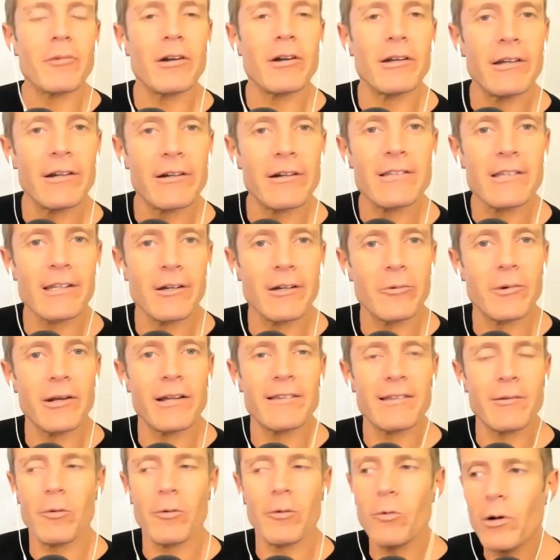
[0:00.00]
years ago when I
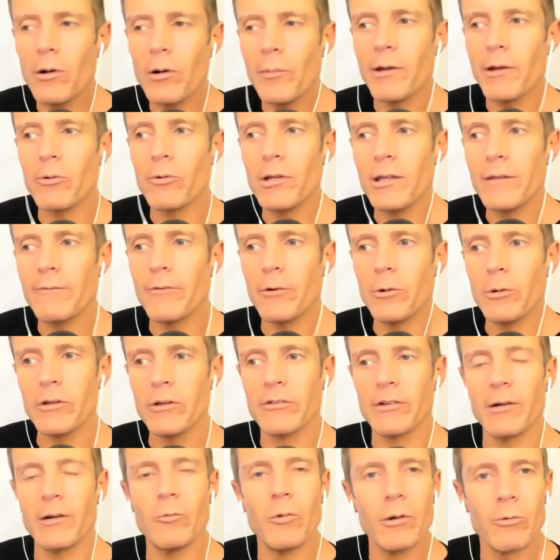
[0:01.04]
said, well, what am I really focused
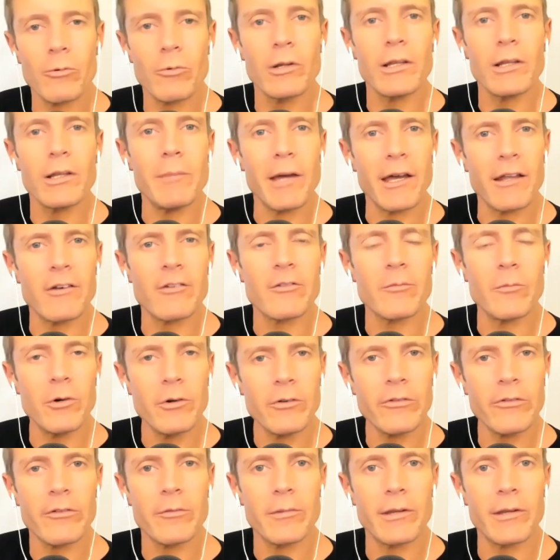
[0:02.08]
on? What really matters
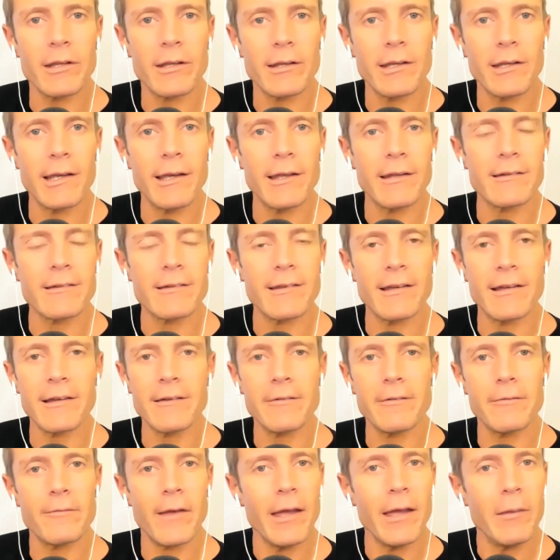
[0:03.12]
most to me? And
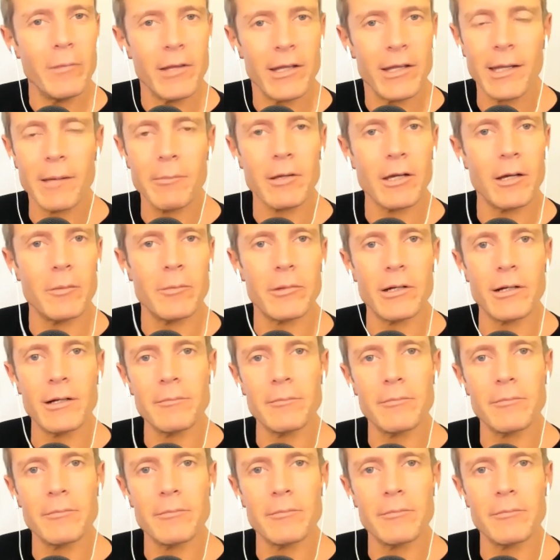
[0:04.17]
family kept coming up.